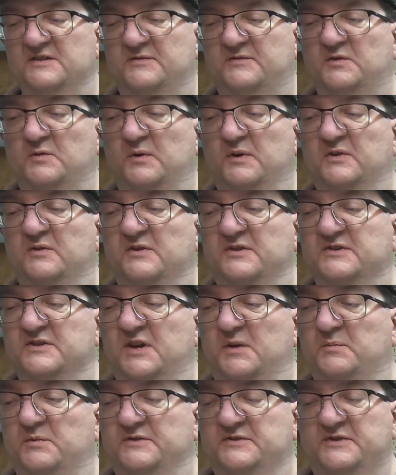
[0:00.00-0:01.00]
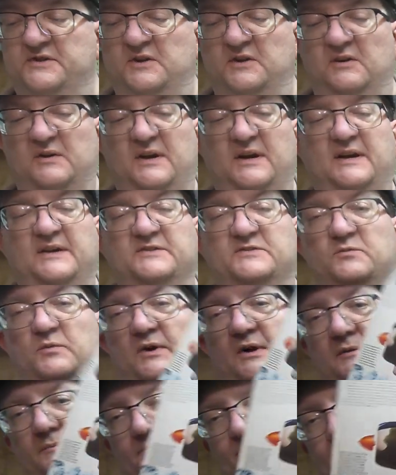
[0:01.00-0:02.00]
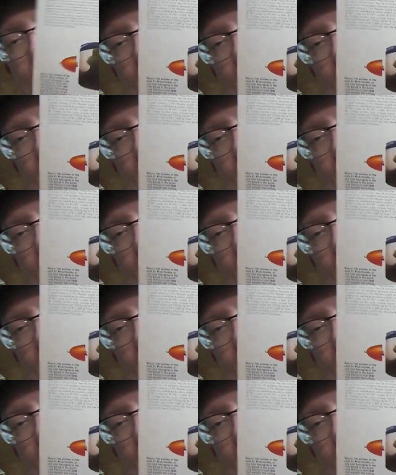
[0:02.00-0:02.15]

a few other examples here as well.